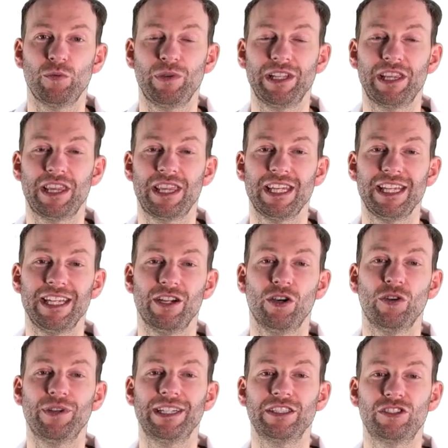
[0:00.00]
with the
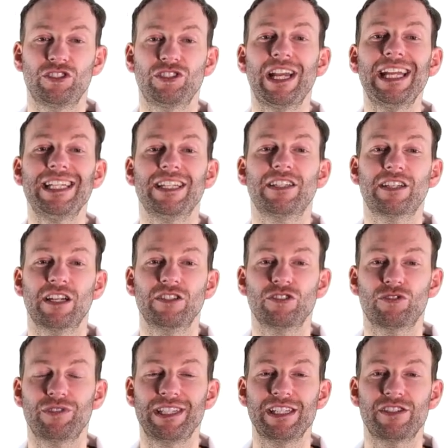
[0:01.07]
orange shaded
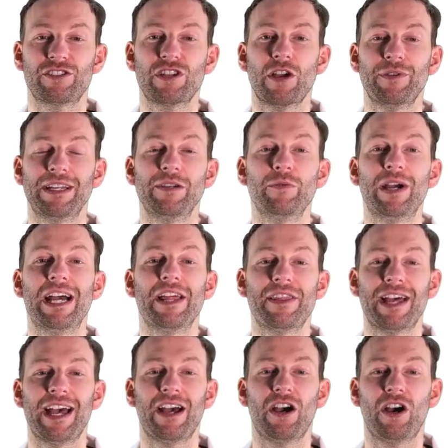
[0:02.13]
countries showing
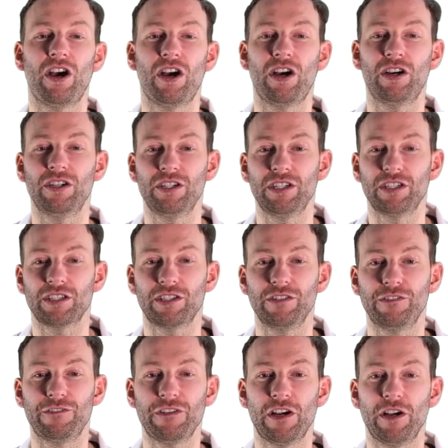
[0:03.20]
where there are
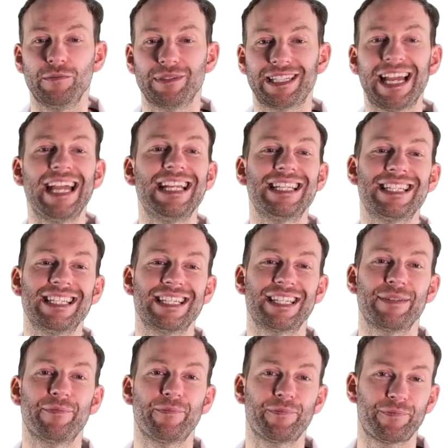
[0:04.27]
confirmed
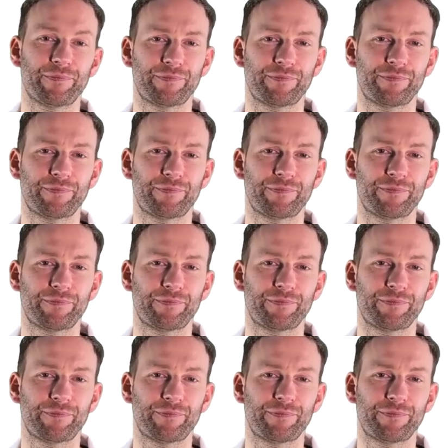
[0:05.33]
cases.